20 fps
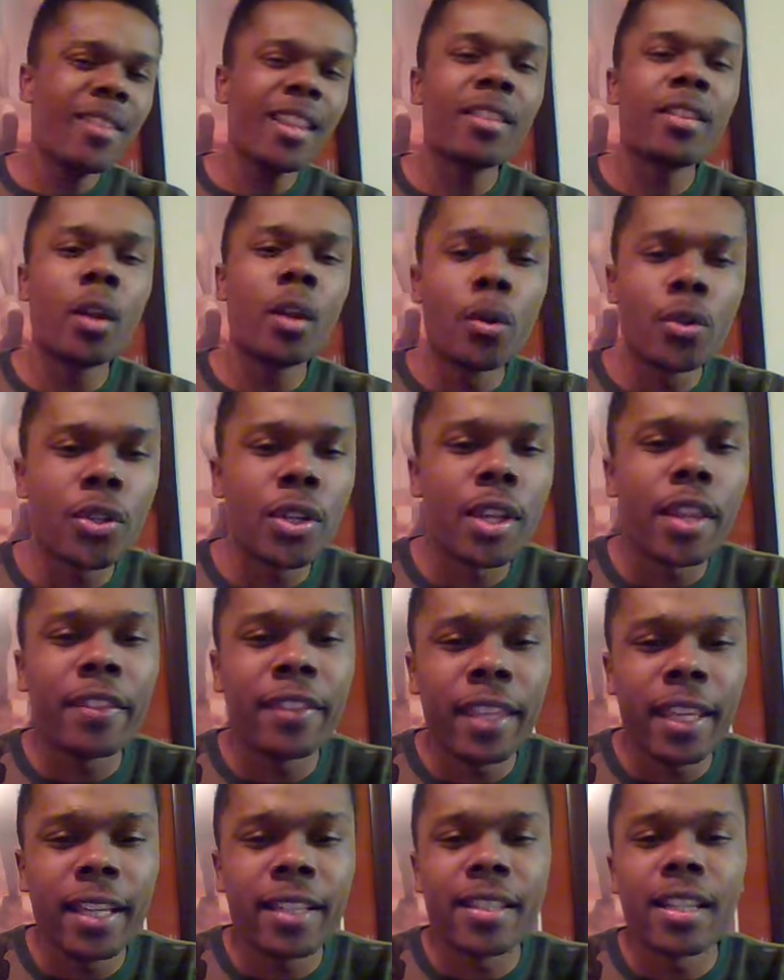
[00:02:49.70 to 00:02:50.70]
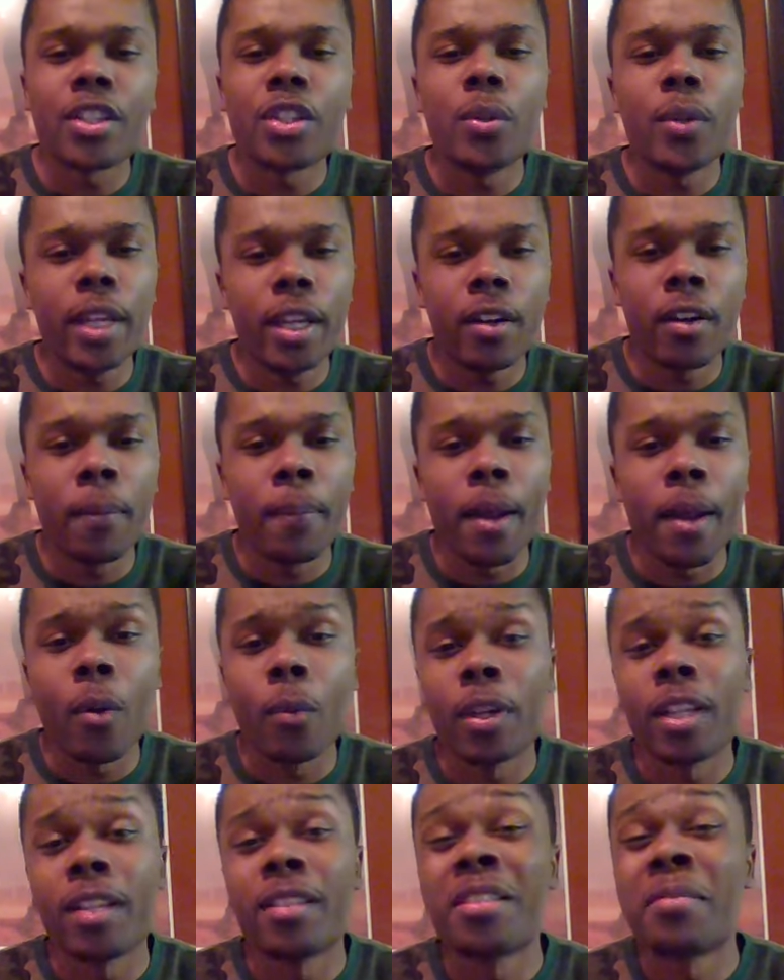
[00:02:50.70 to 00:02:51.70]
those are the things that you hear
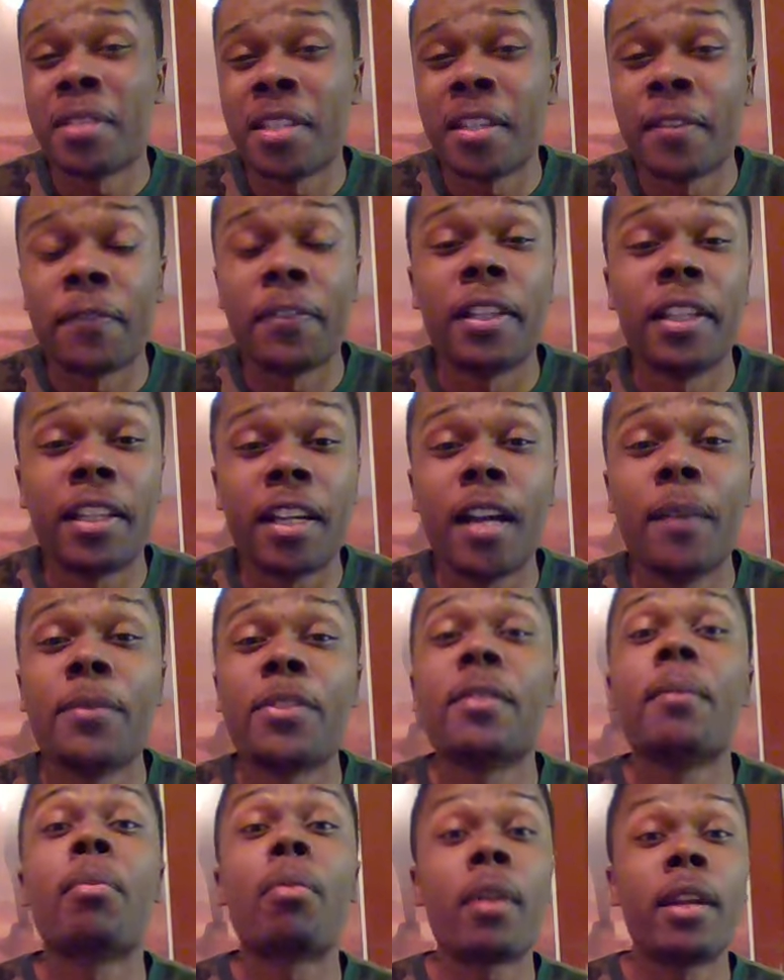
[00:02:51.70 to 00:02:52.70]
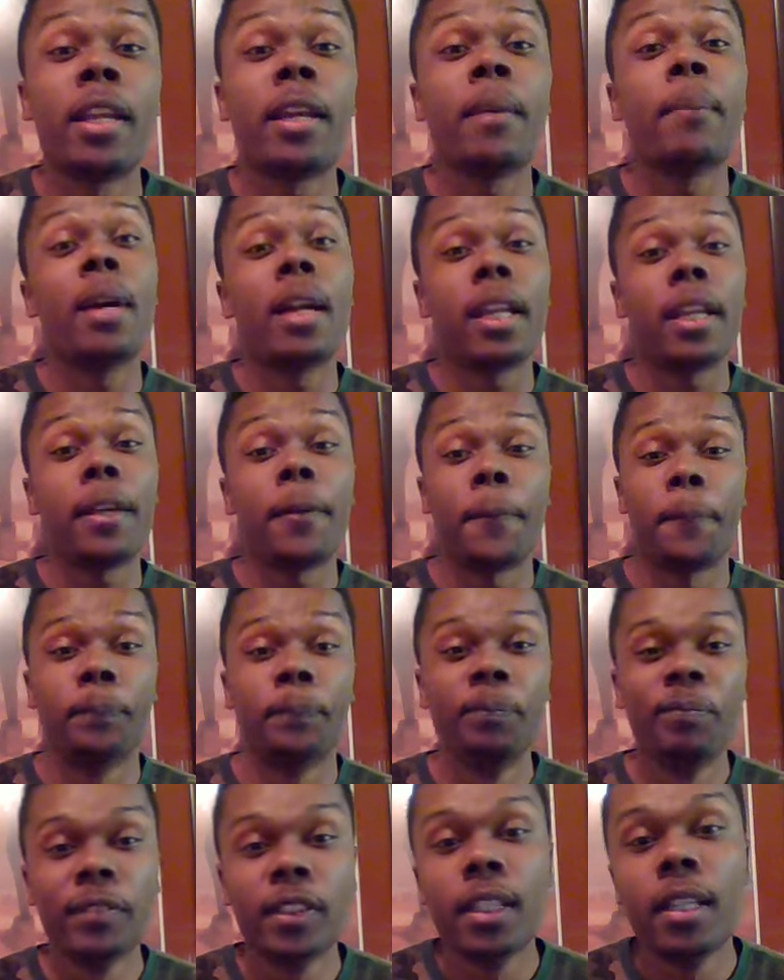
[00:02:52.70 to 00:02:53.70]
about when it specifically comes to printing money.
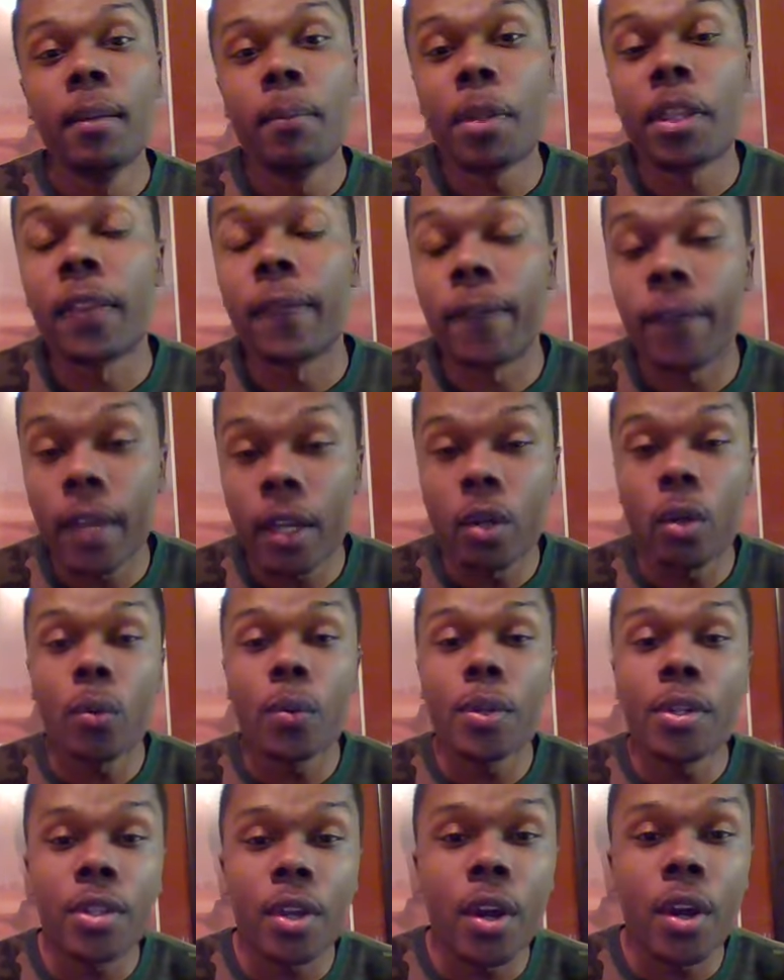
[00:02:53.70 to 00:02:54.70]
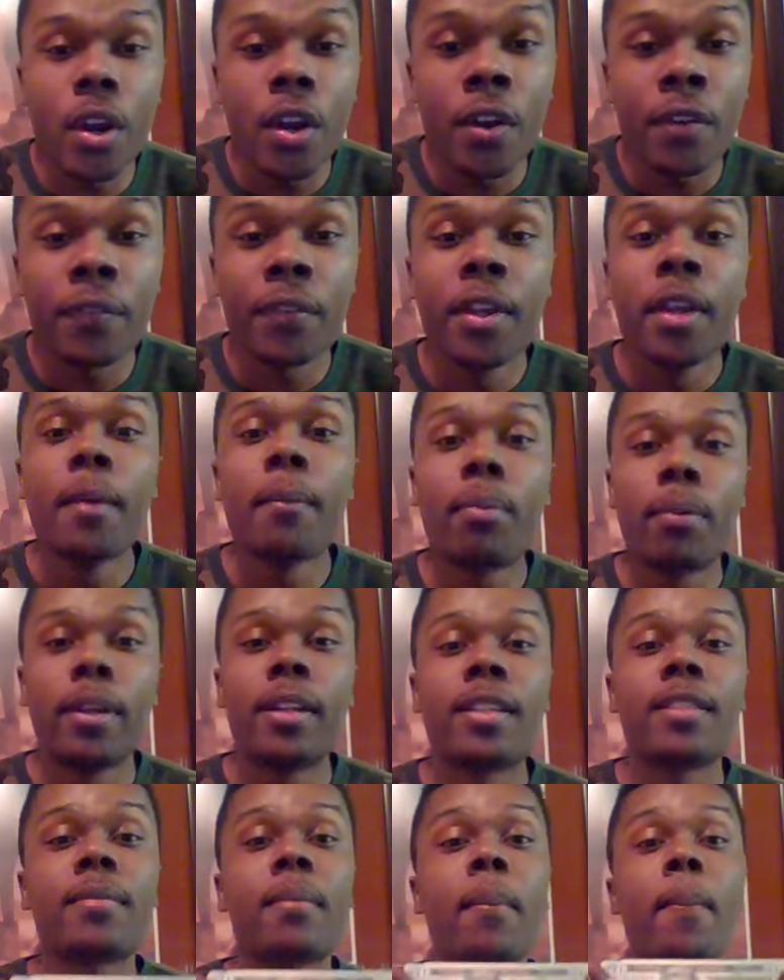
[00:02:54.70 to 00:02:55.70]
But the Federal Reserve
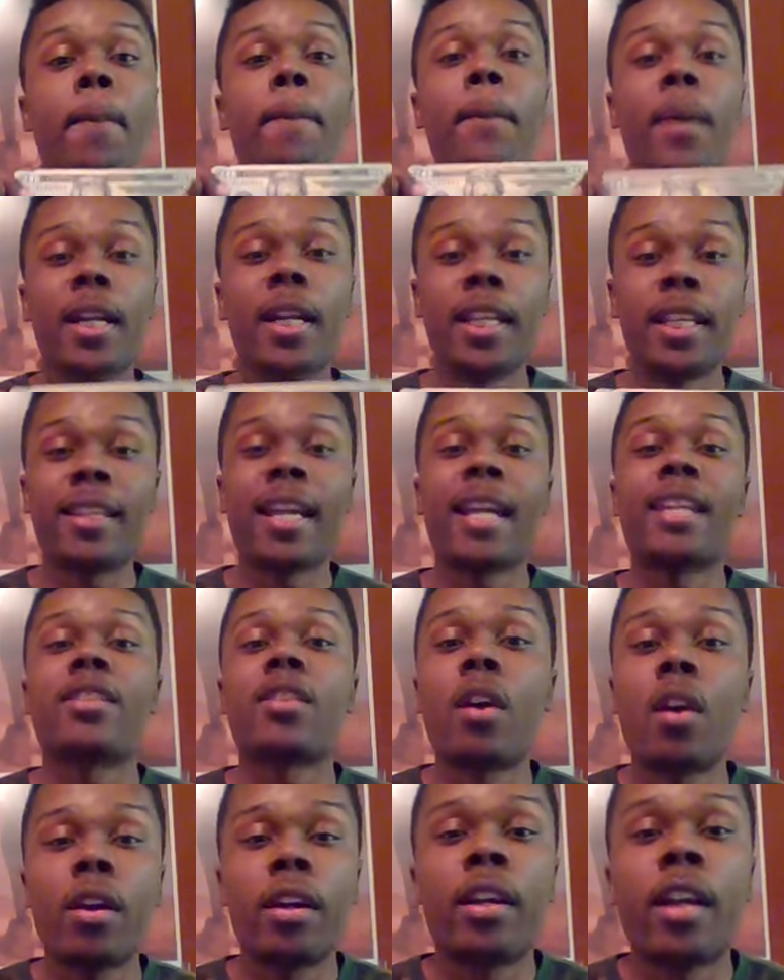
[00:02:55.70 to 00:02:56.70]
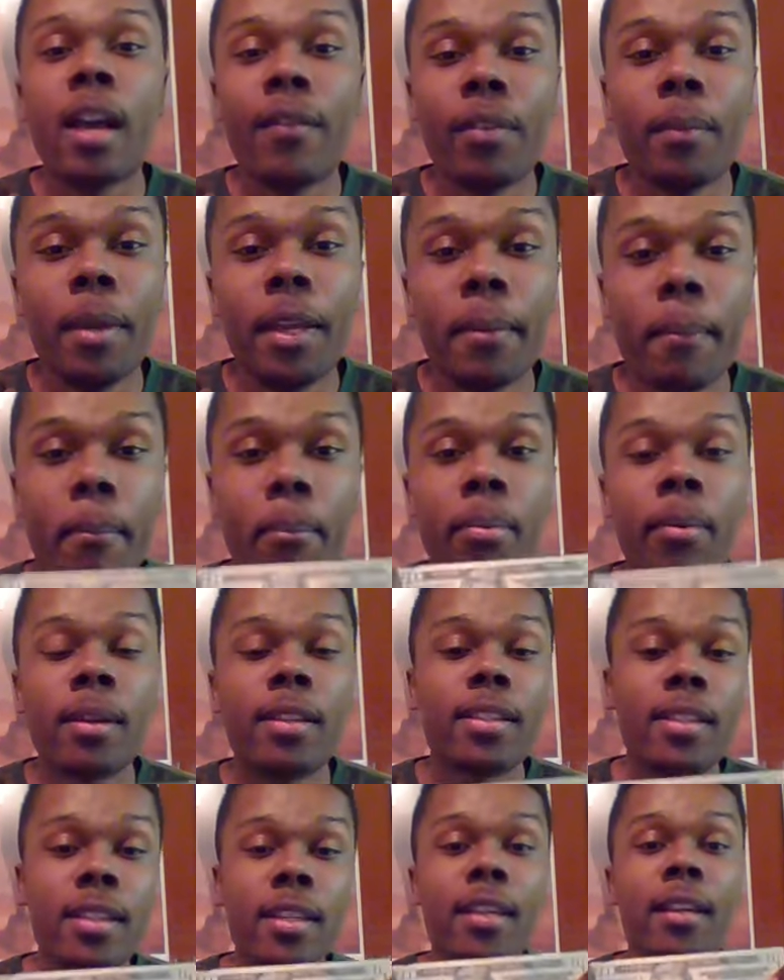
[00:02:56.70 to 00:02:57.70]
prints money. That's our government
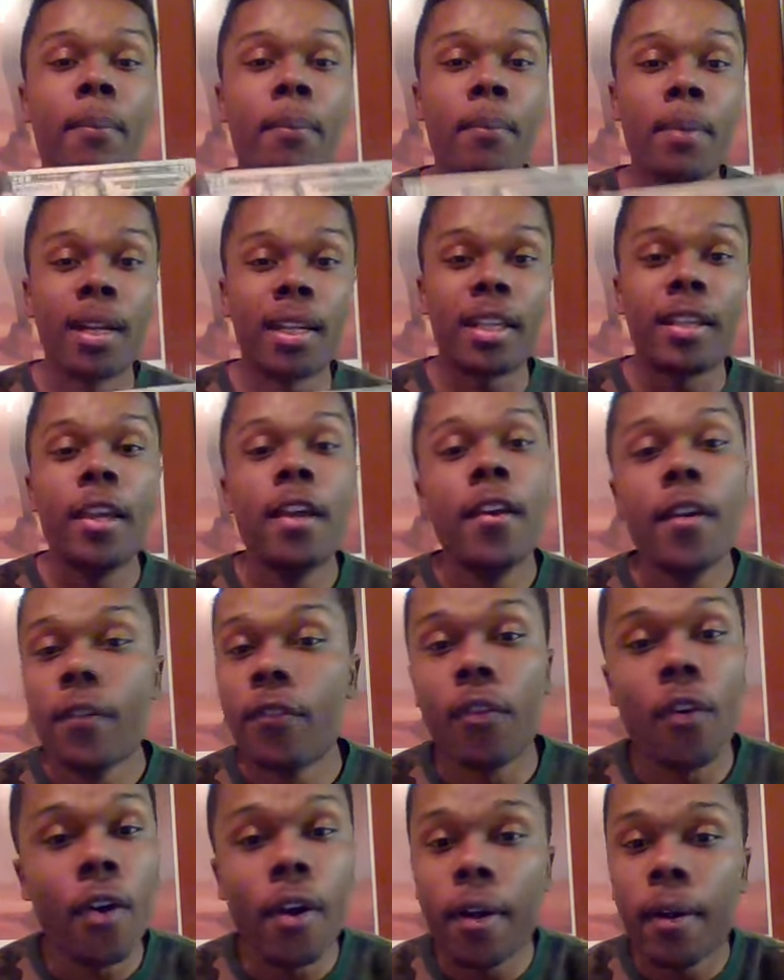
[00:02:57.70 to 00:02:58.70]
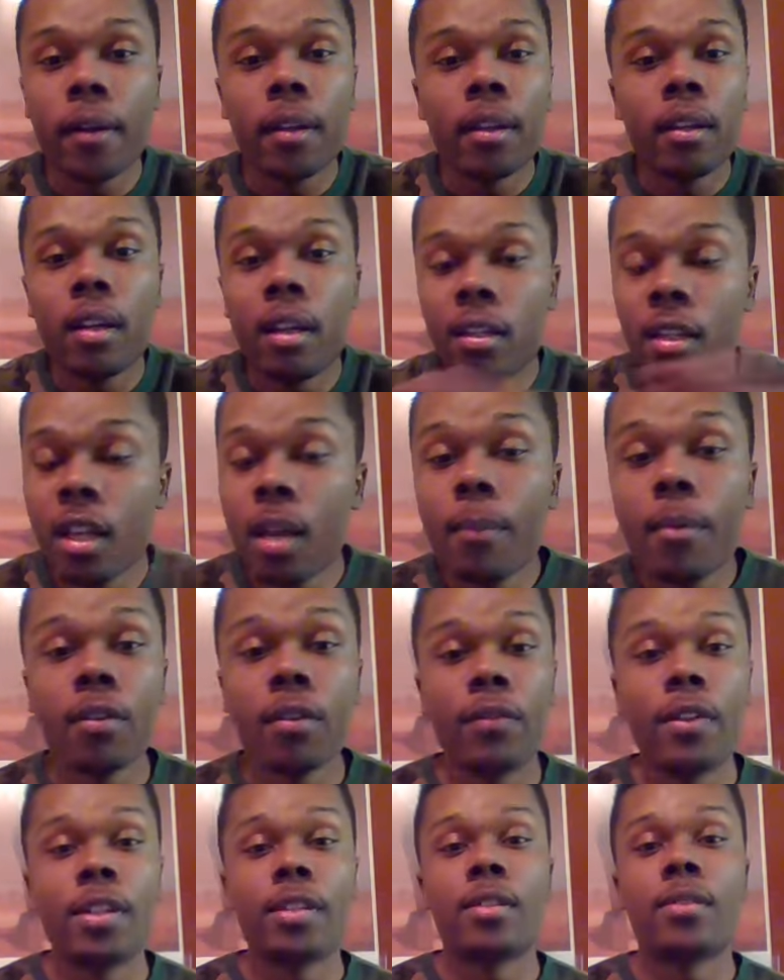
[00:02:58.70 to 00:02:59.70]
printing money for a number
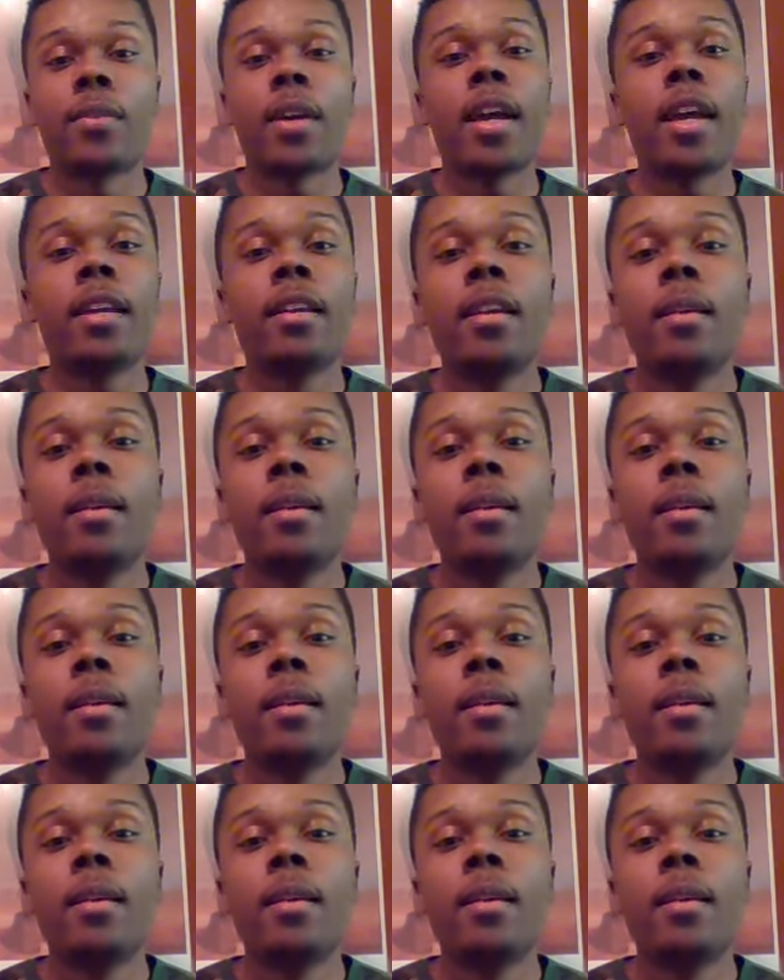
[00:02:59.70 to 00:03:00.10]
of reasons, right?